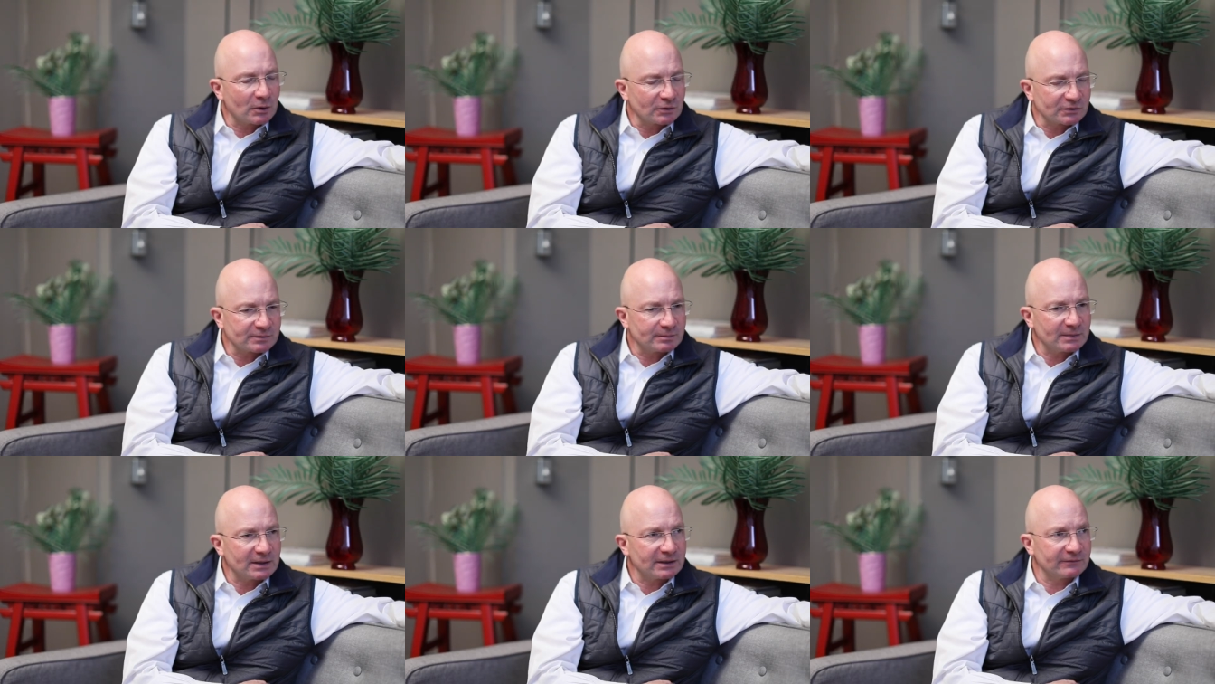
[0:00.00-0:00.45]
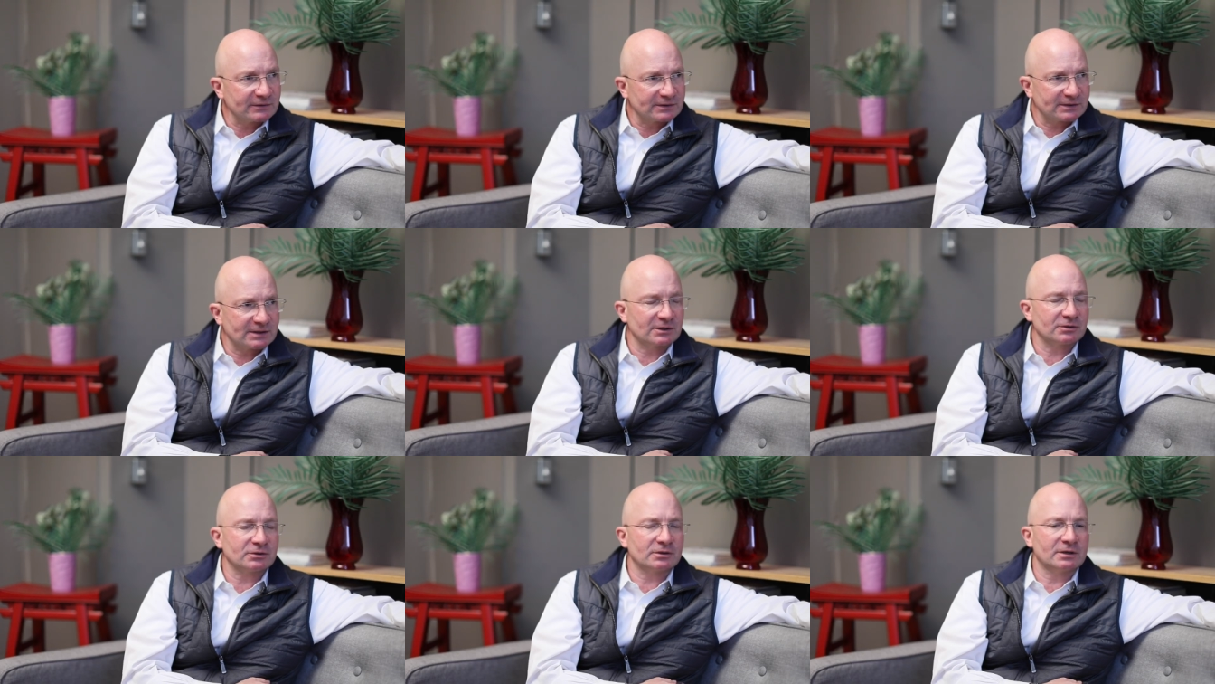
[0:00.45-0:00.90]
post-mini
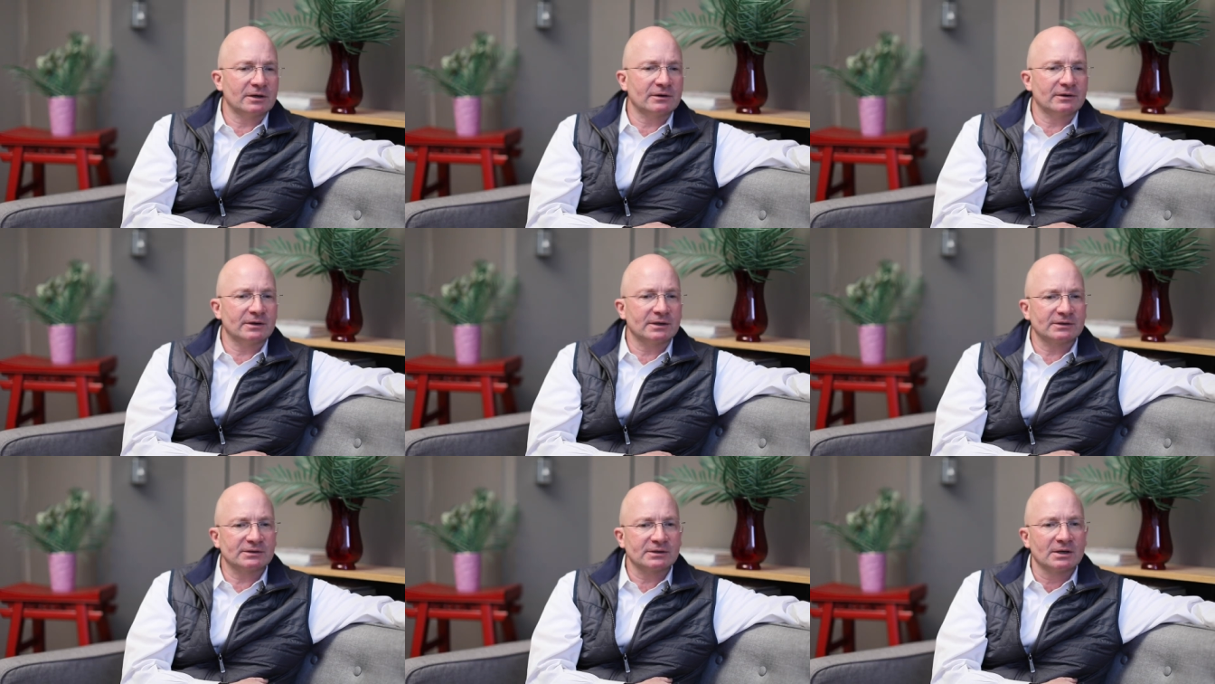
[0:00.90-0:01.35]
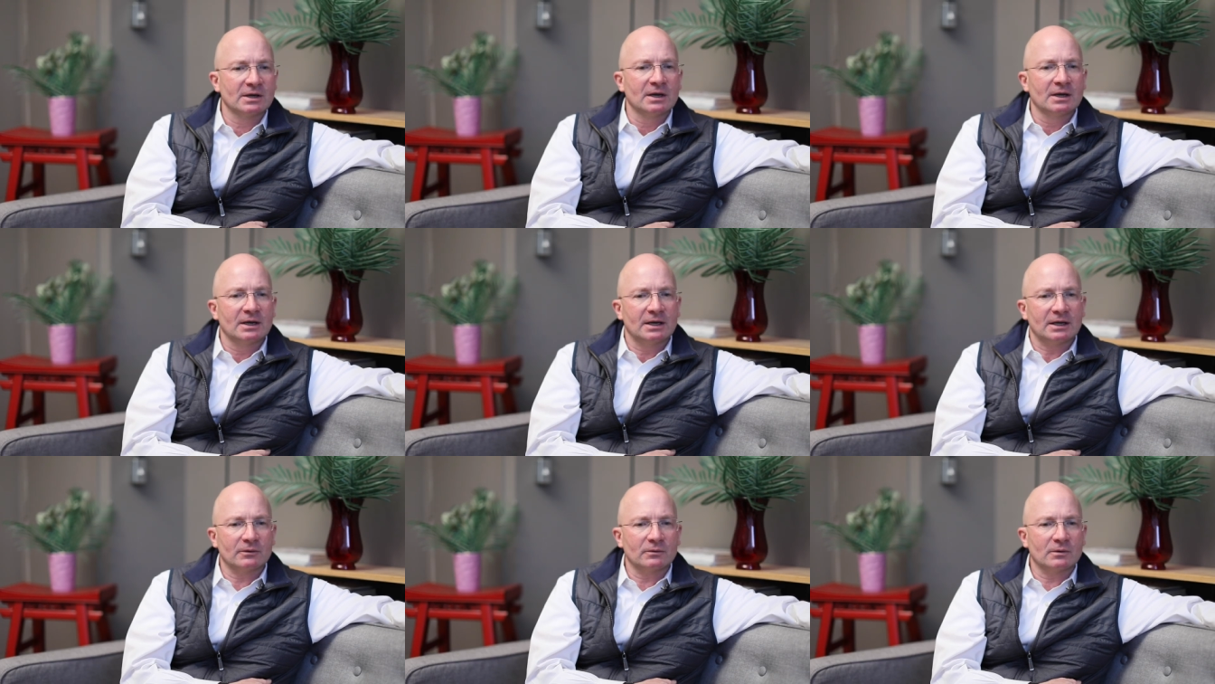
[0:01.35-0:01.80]
recession areas,
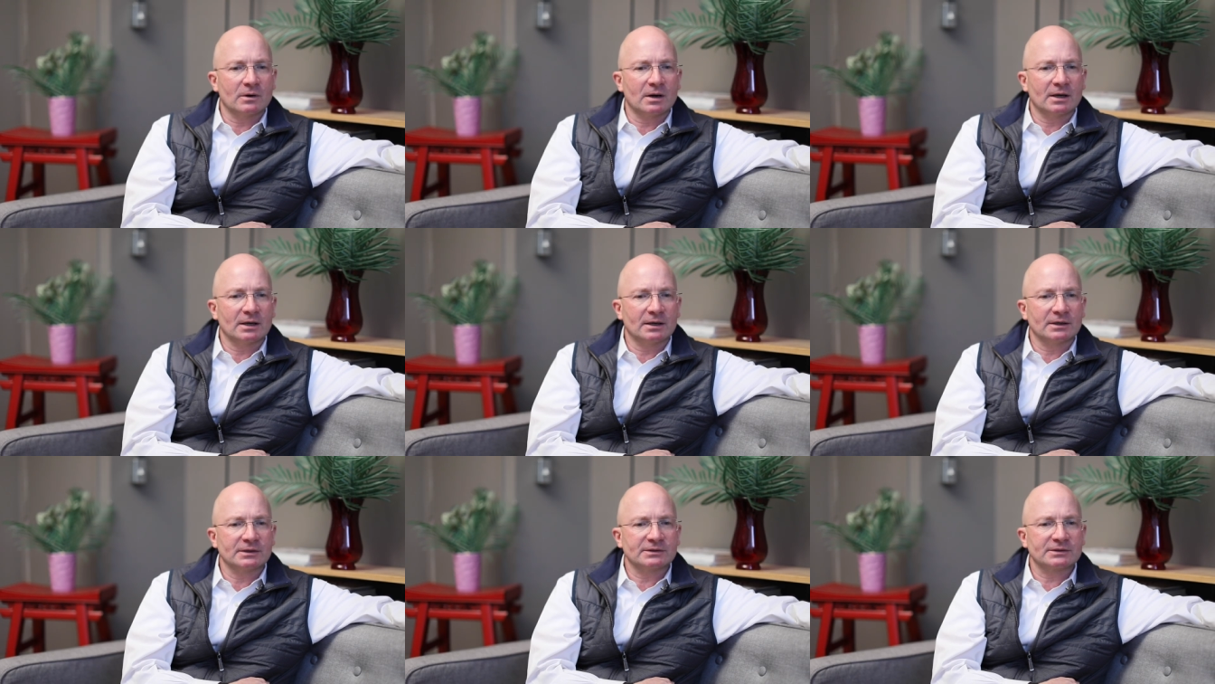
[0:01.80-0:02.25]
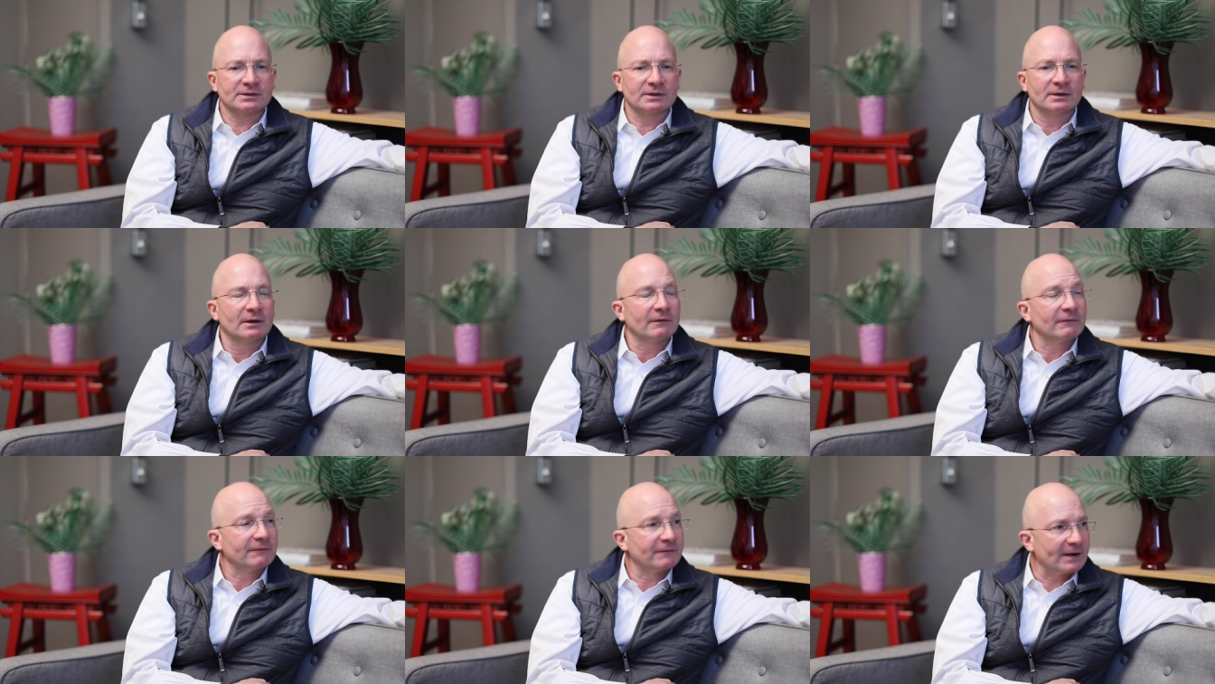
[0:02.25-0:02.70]
it was
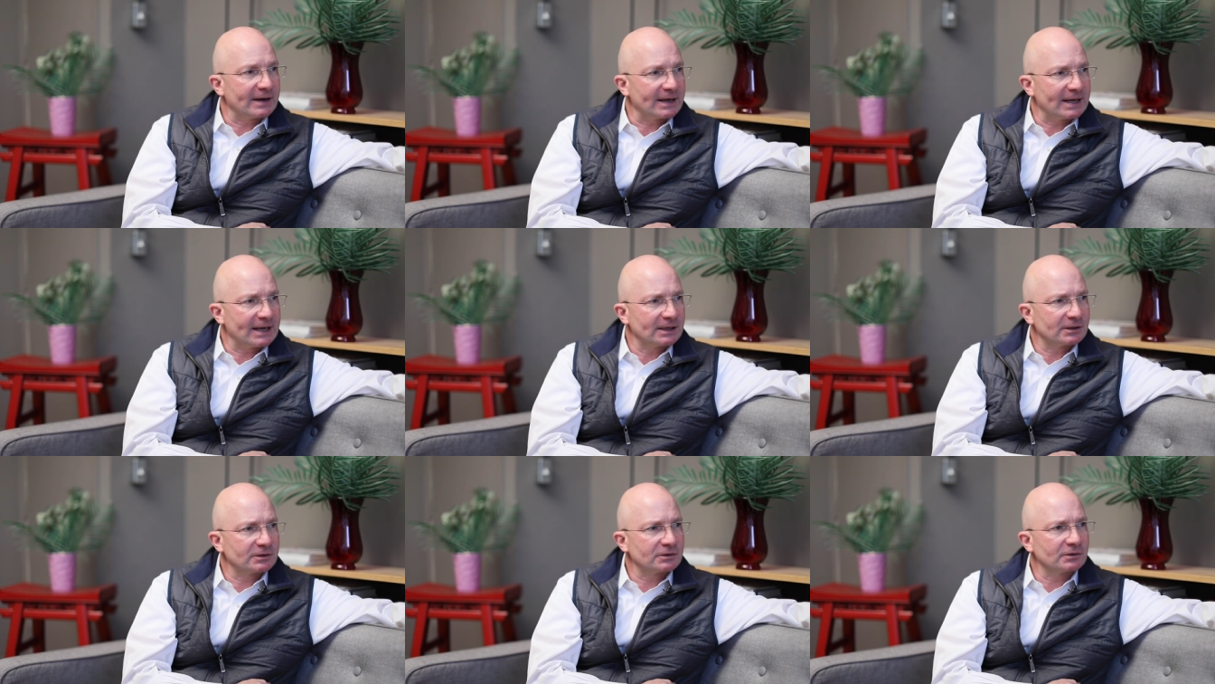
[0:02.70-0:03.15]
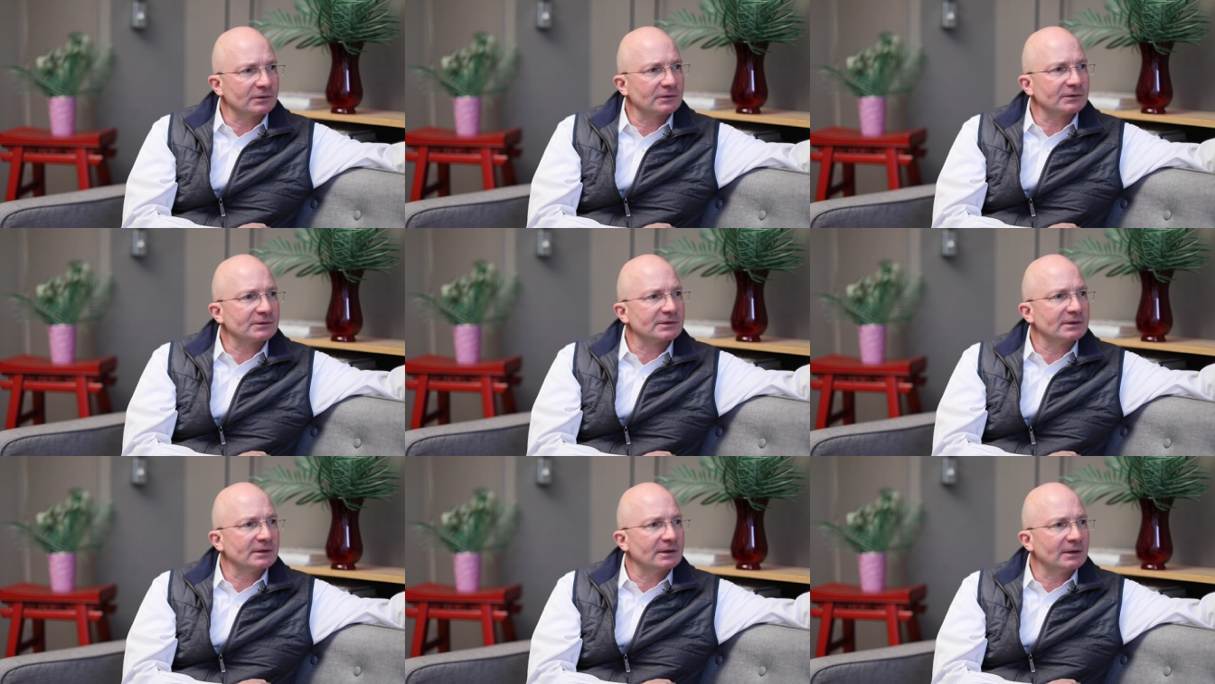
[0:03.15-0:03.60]

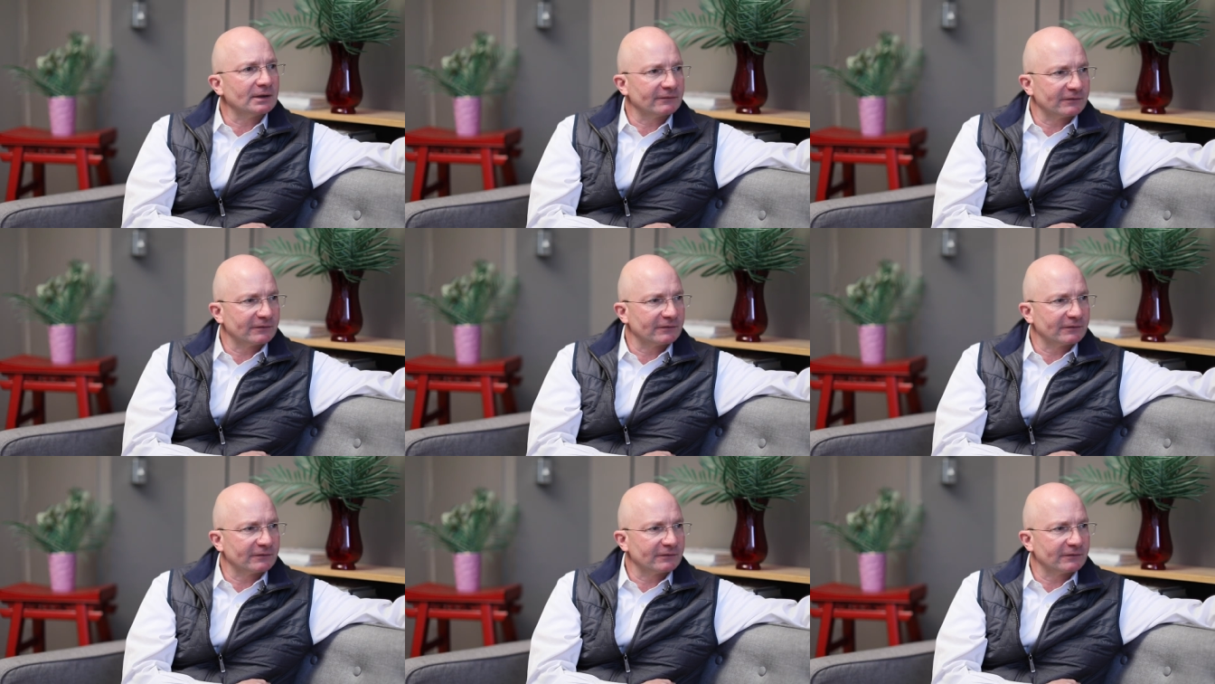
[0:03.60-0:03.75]
financials,